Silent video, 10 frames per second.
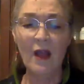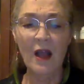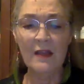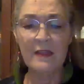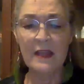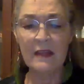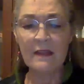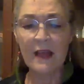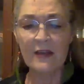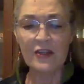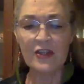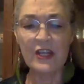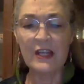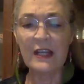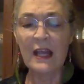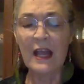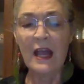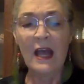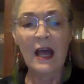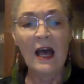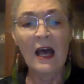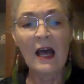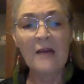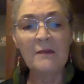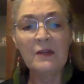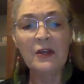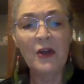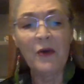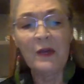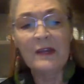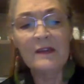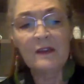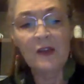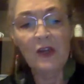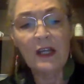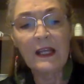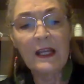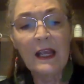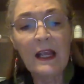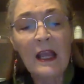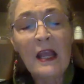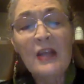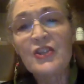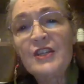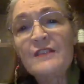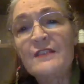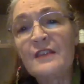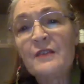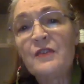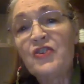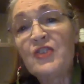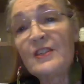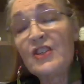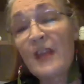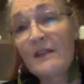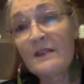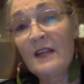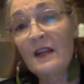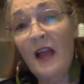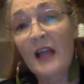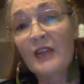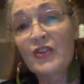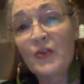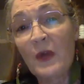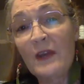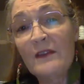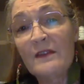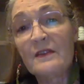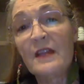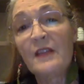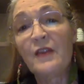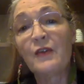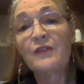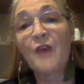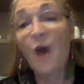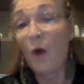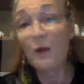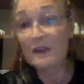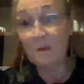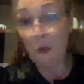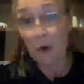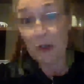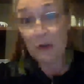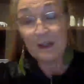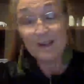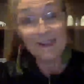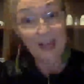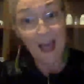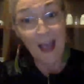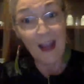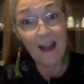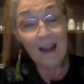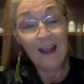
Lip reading: I think that she, you know, is looking, she's suggesting, like Joyce, that there's always more you can say